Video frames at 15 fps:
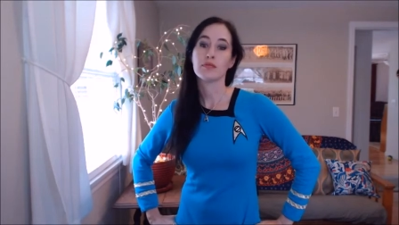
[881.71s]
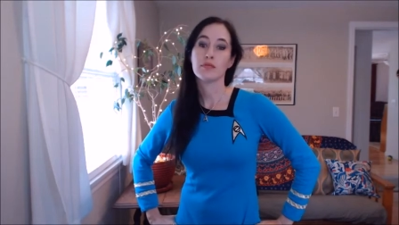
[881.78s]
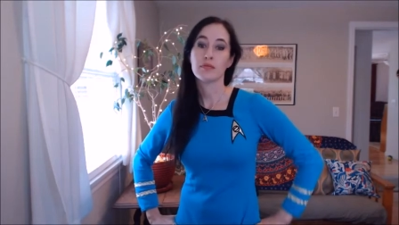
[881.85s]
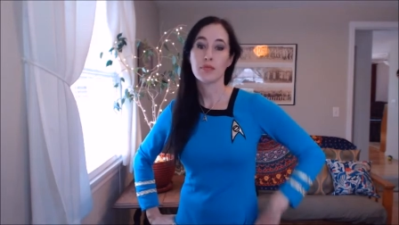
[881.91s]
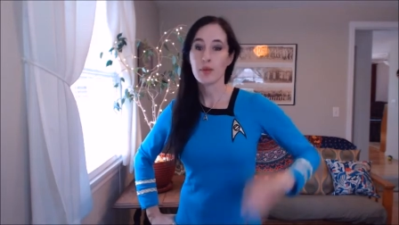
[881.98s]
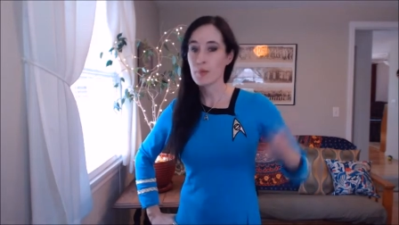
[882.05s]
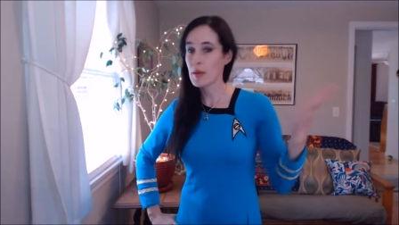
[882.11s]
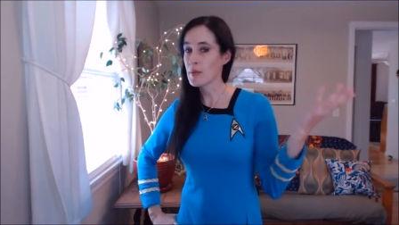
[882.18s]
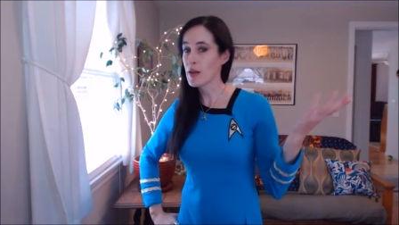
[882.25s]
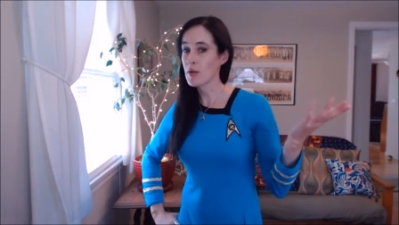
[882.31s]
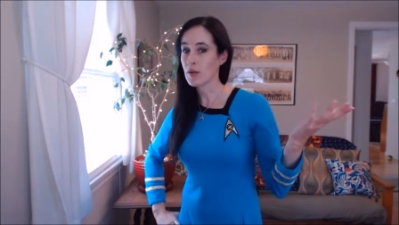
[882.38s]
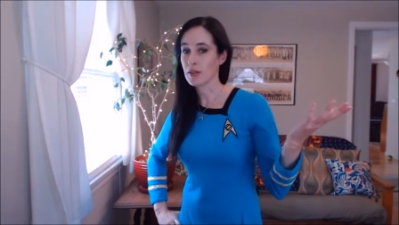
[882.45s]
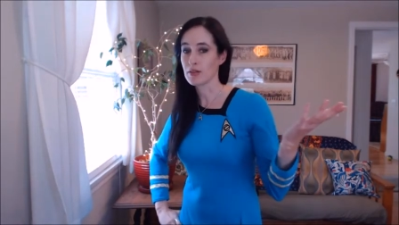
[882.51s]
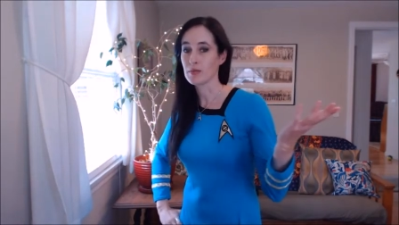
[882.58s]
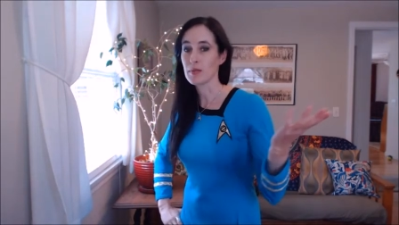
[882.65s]
But maybe I
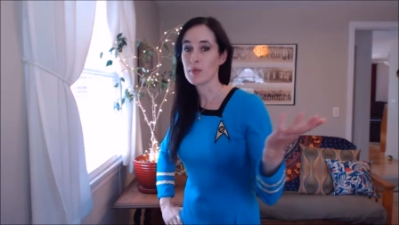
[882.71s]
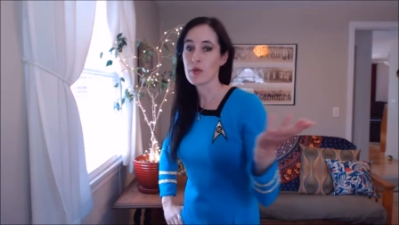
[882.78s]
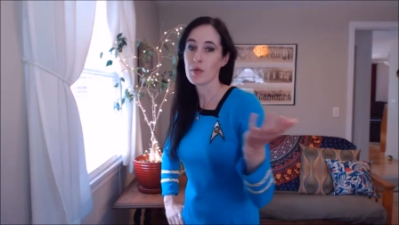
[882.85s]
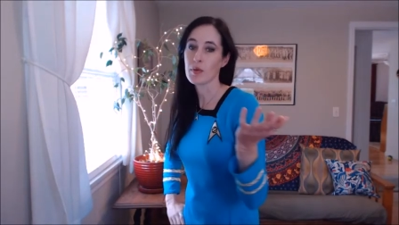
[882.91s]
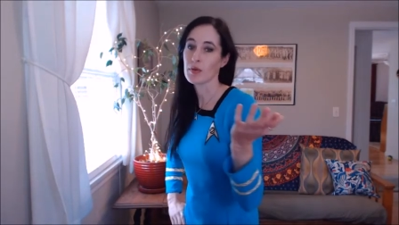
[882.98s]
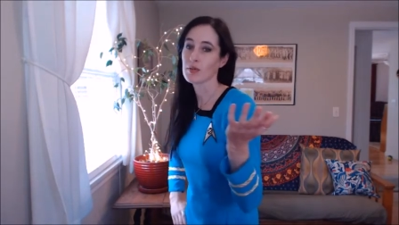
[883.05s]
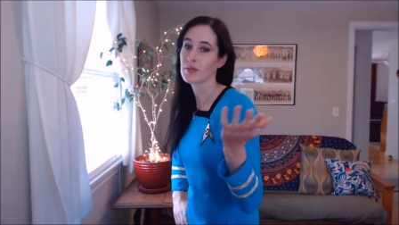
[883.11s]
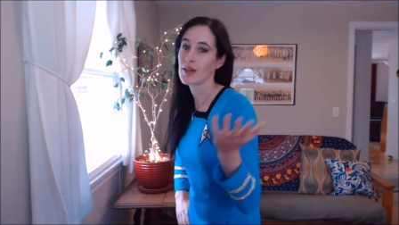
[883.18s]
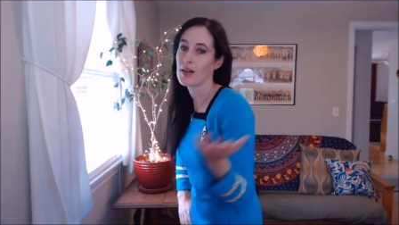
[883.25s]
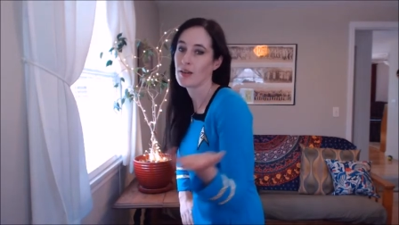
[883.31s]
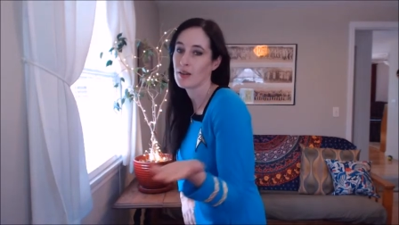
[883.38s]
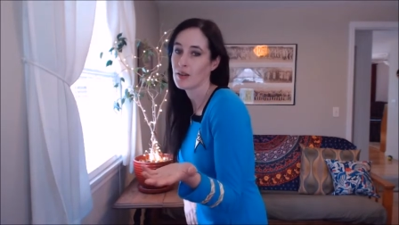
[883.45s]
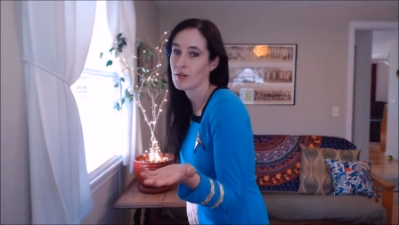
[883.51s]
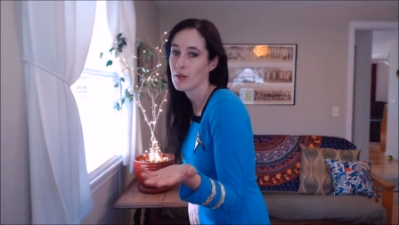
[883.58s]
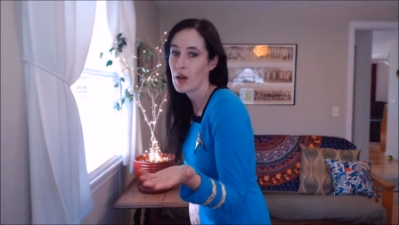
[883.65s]
will. Maybe I won't. I don't
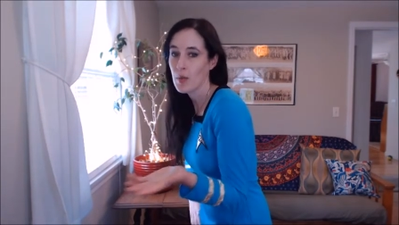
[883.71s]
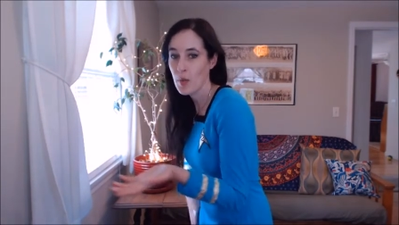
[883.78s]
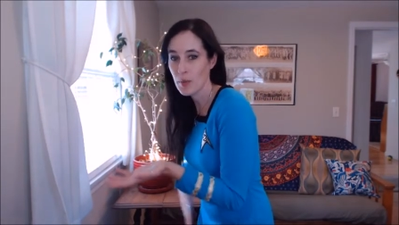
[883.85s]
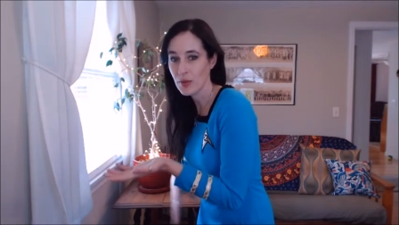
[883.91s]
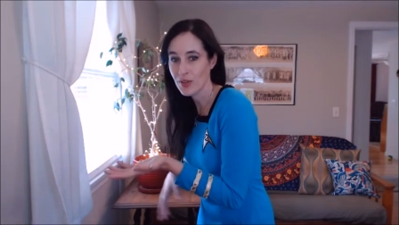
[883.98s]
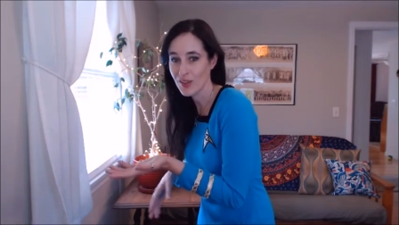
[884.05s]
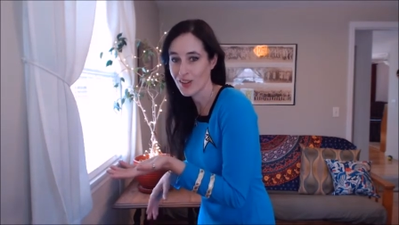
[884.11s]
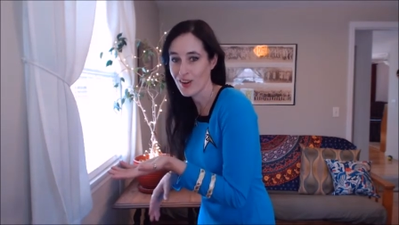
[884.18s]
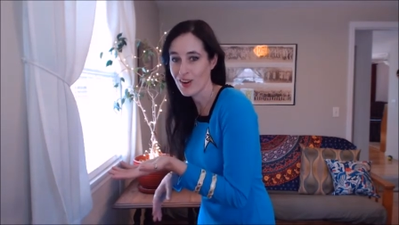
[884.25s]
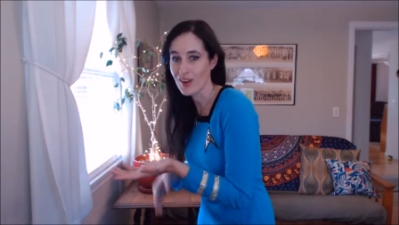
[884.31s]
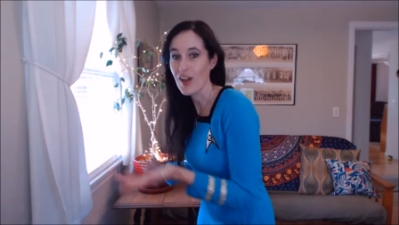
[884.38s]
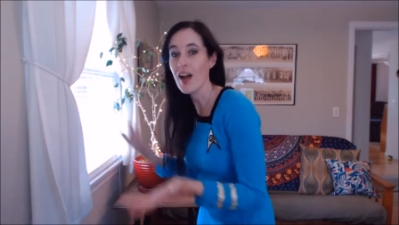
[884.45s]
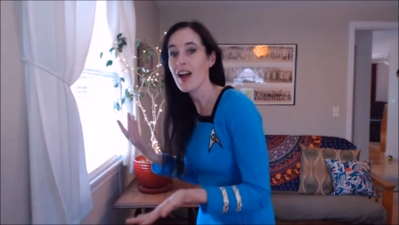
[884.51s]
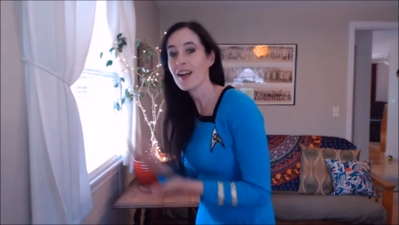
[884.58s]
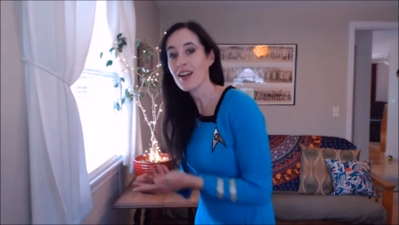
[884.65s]
know. I'm a busy girl.
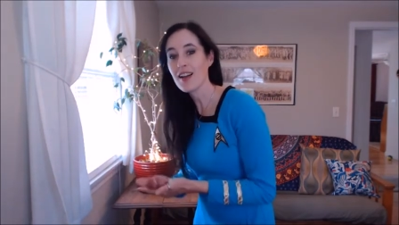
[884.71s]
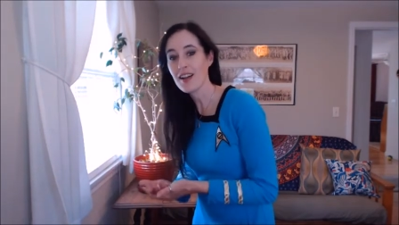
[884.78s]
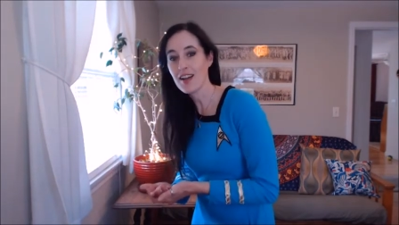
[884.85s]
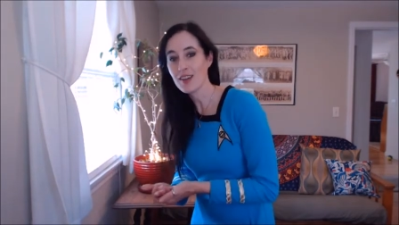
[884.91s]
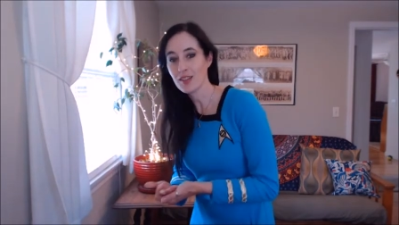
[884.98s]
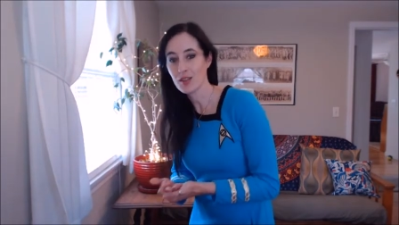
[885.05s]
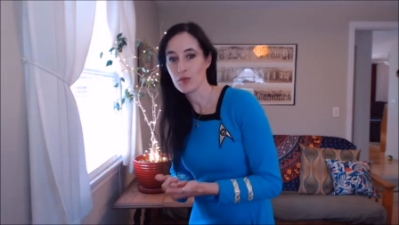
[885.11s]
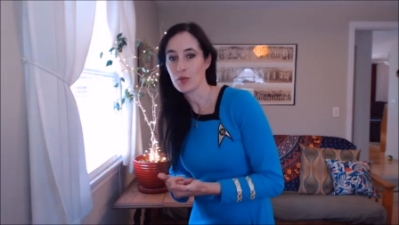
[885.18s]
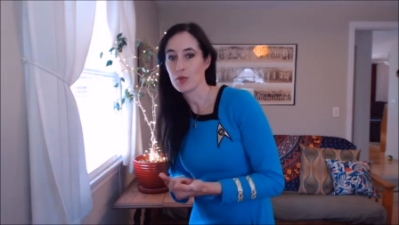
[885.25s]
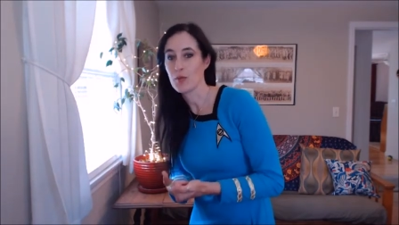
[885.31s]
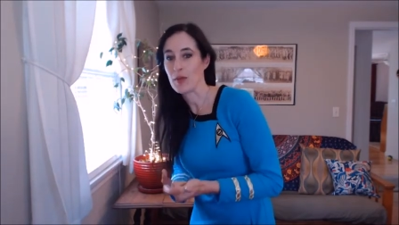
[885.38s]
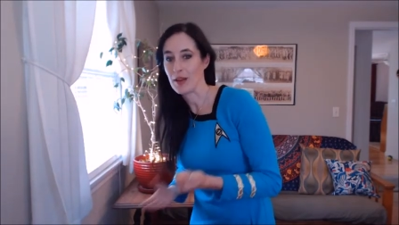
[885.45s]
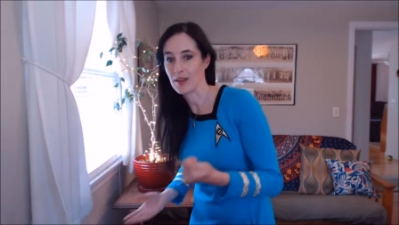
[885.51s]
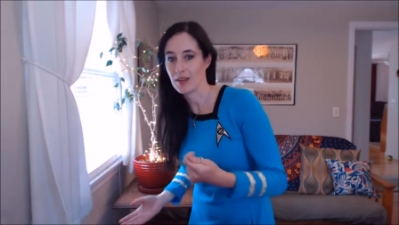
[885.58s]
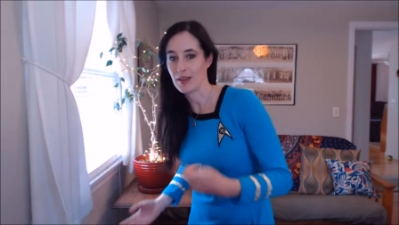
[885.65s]
I got costumes to
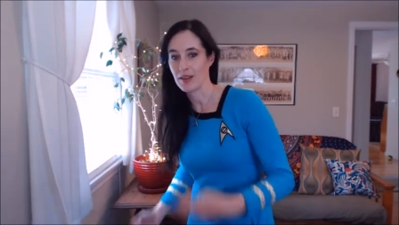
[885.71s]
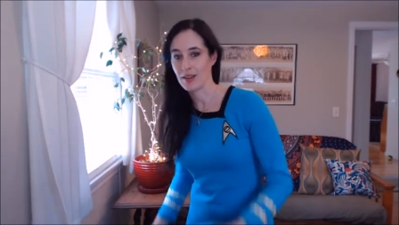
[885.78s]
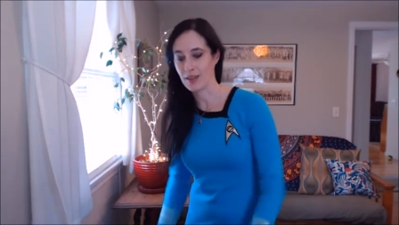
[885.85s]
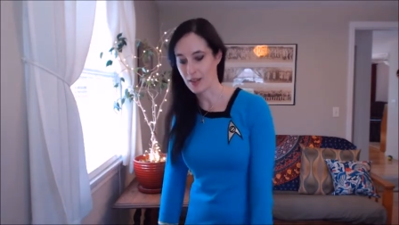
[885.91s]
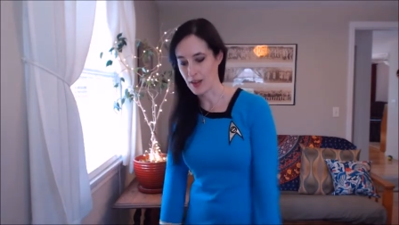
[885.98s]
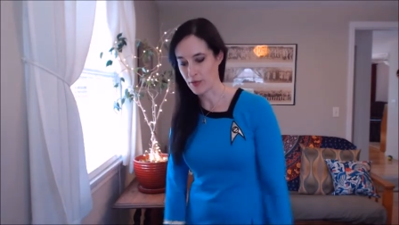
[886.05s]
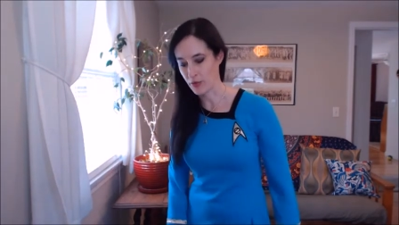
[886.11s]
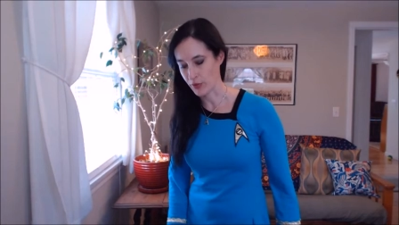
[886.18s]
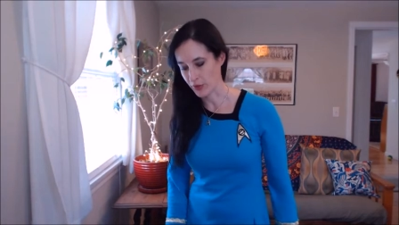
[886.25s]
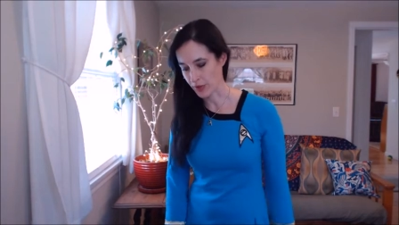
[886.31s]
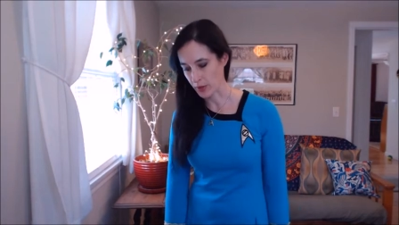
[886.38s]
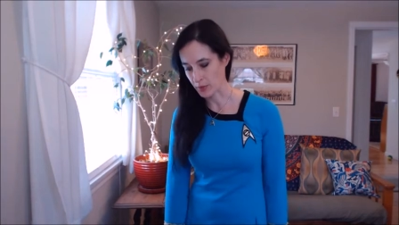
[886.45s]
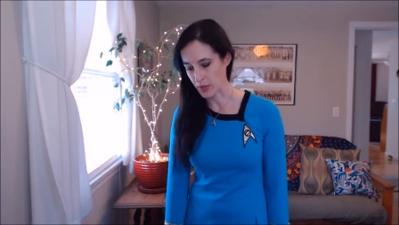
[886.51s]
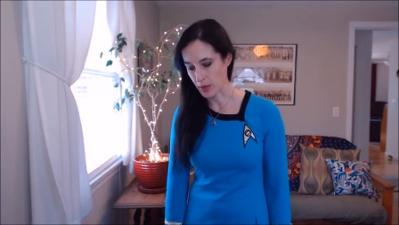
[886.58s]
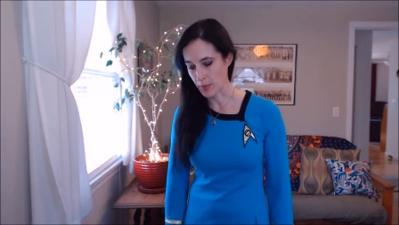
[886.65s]
make and I have a full-time job.